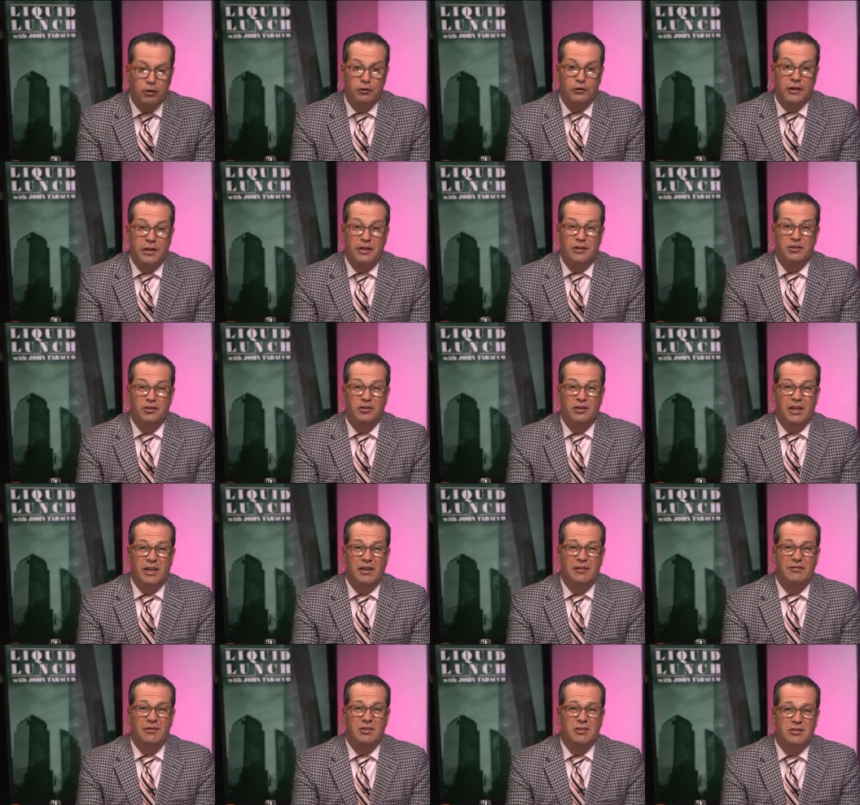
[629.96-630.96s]
Daniel
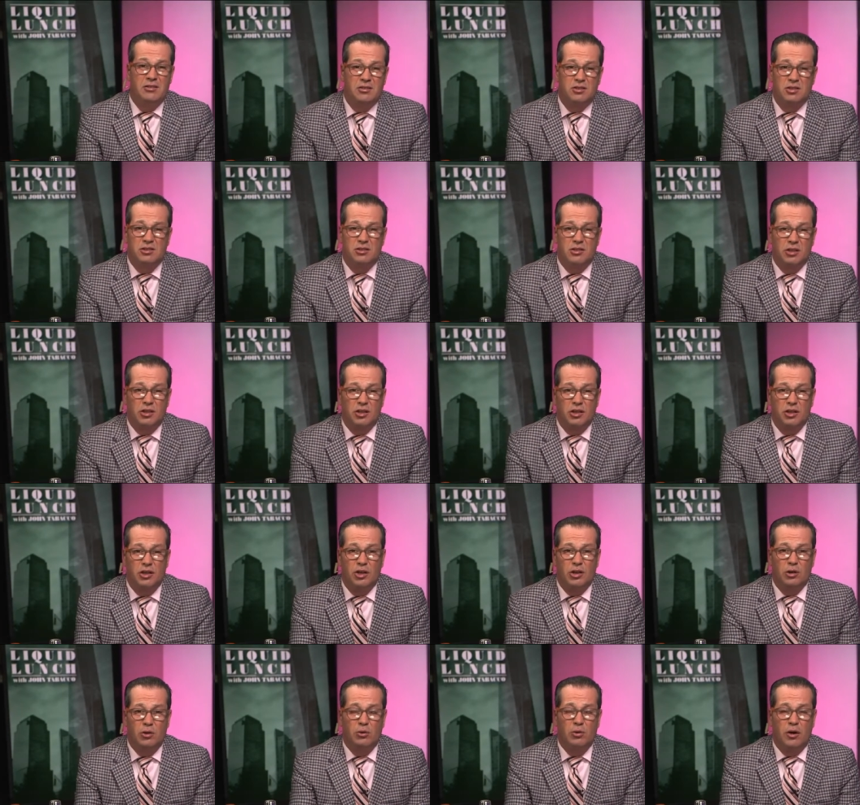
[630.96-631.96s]
Davis. Just so you
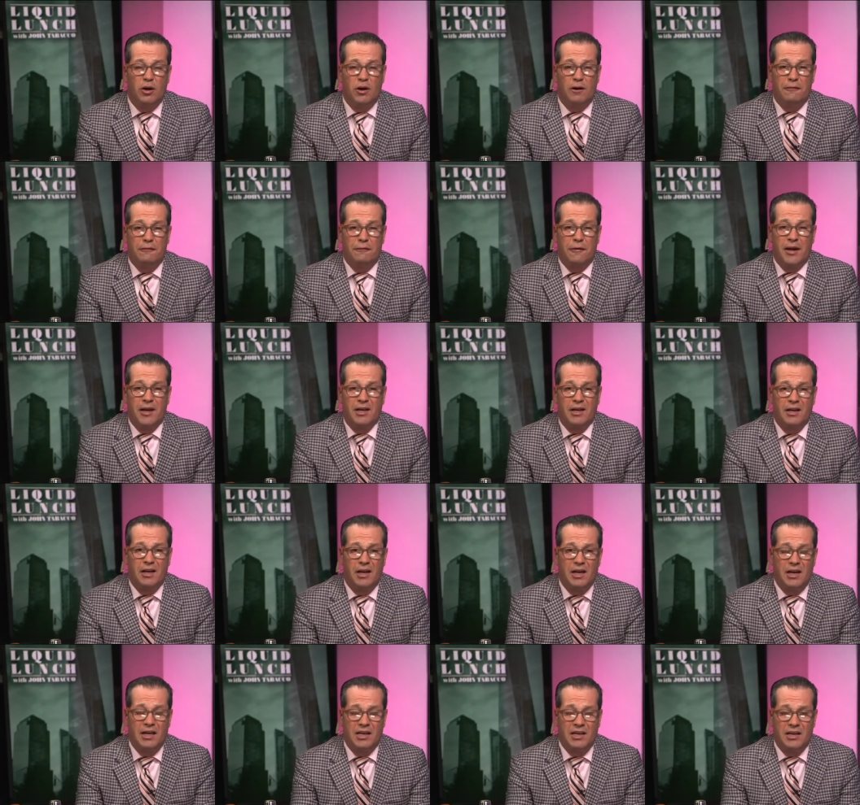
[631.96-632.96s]
know, uh, Frank and
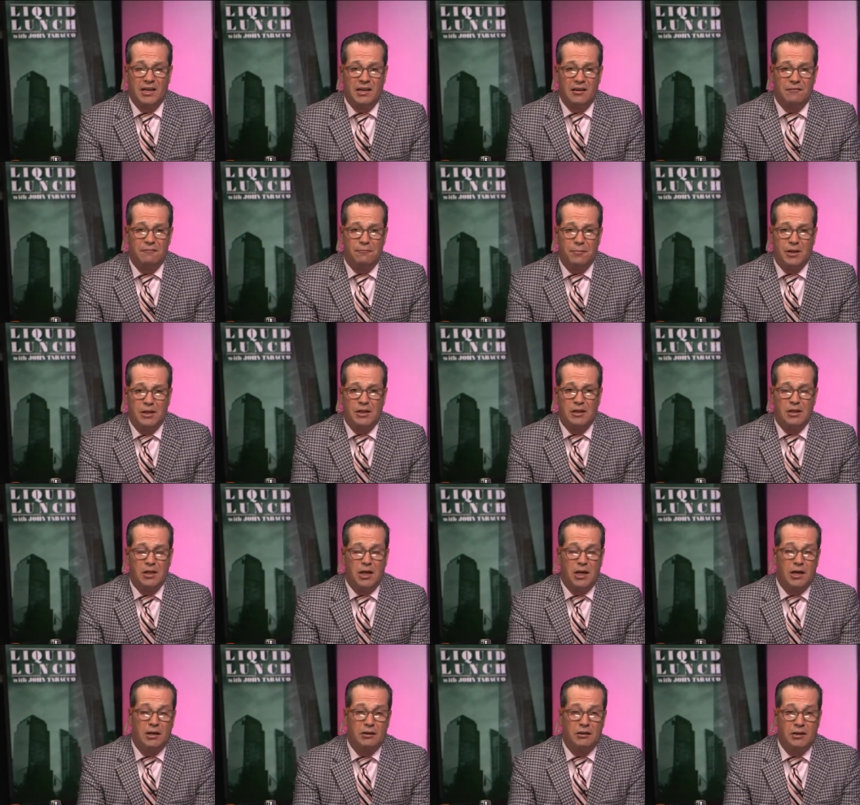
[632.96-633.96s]
I have been
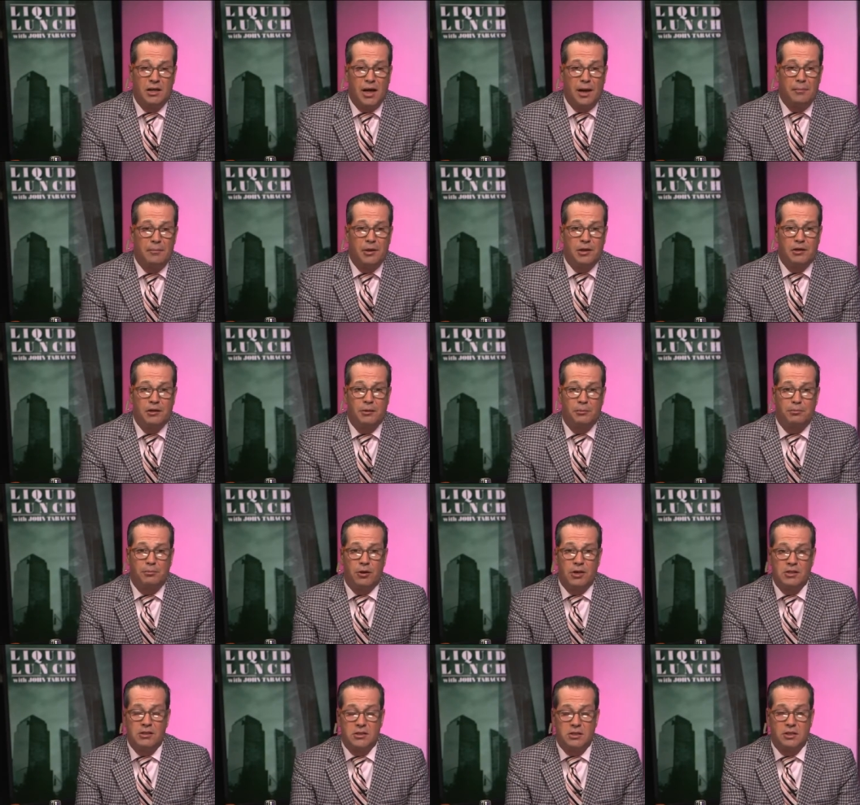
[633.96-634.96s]
uh, lobbying the
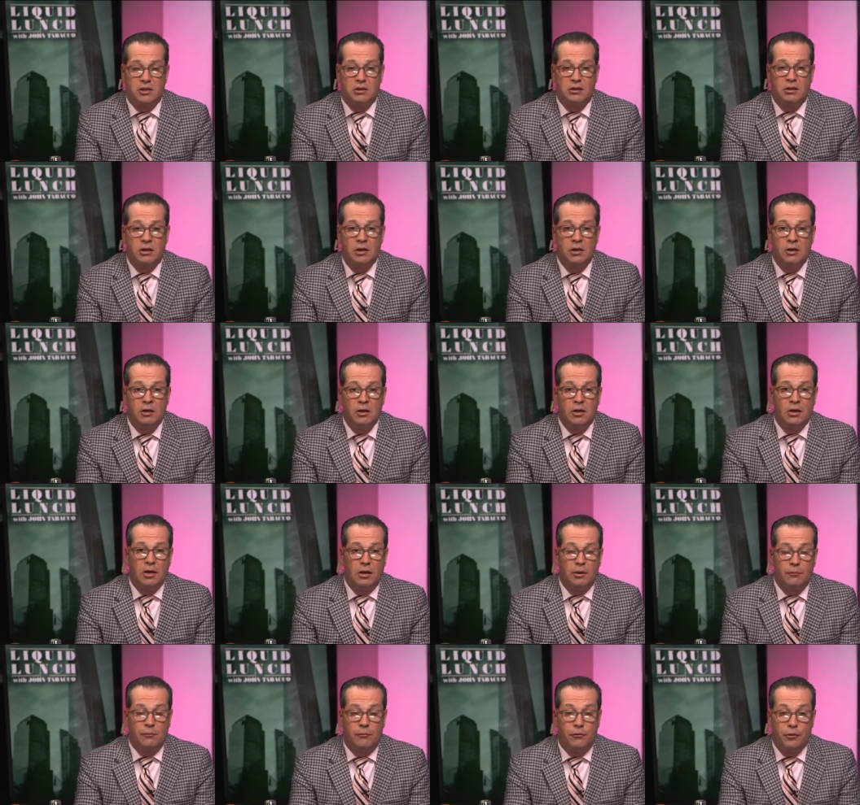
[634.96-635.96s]
president
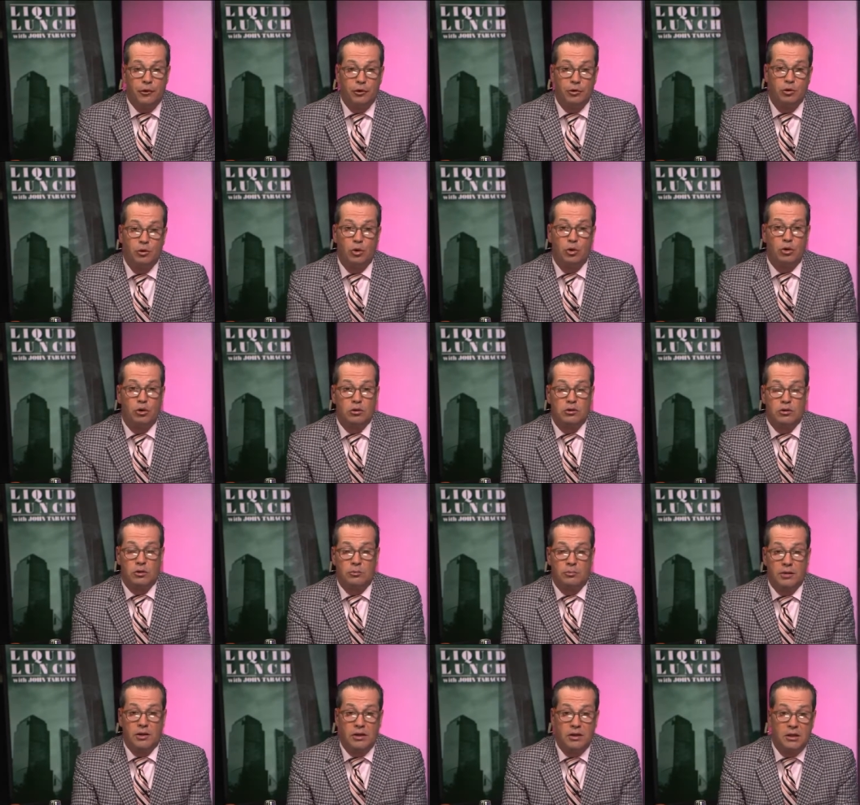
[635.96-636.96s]
um, for you to also
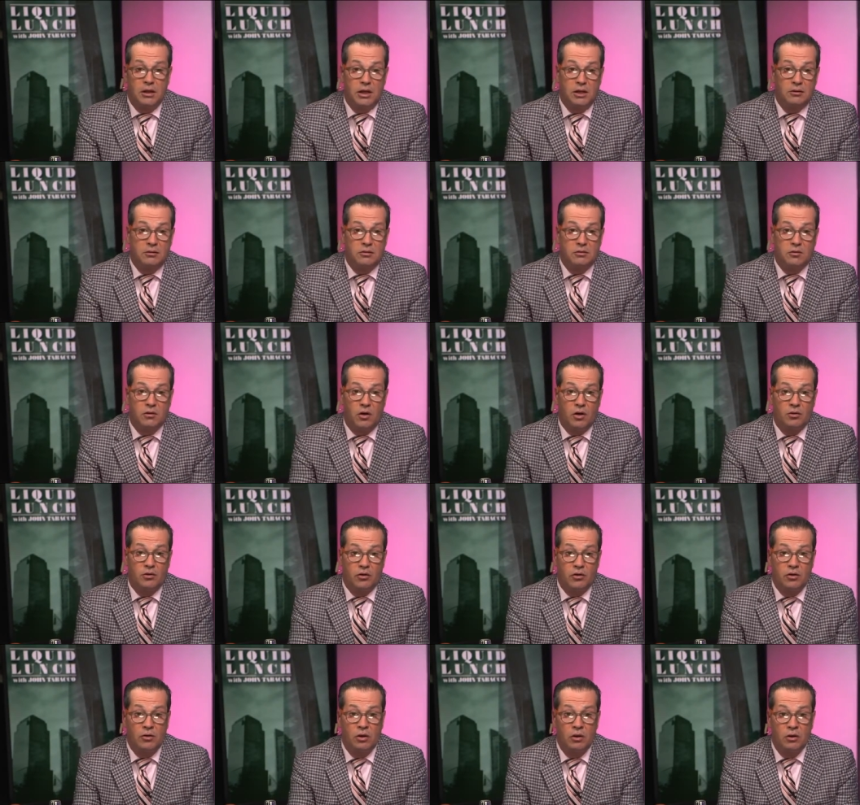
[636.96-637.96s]
be in that
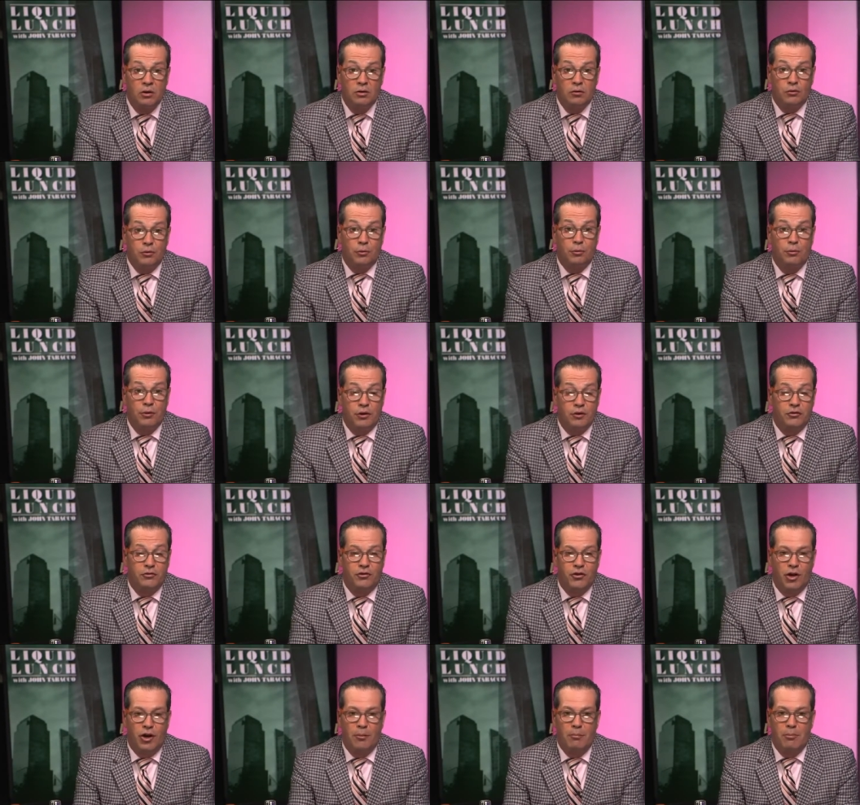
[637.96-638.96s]
discussion to replace
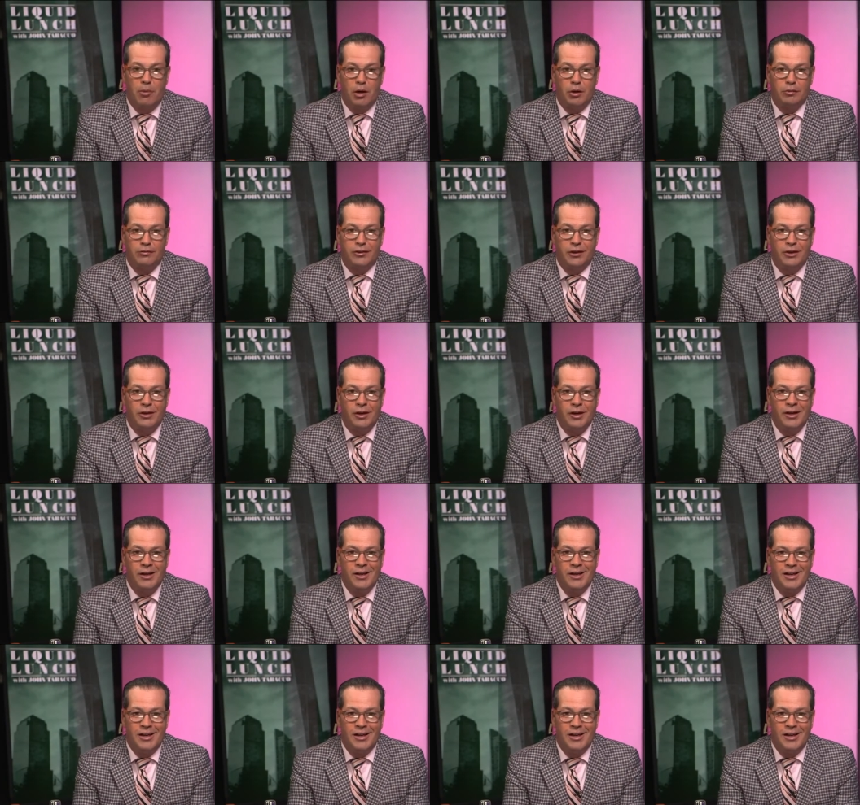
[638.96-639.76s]
John Bolton.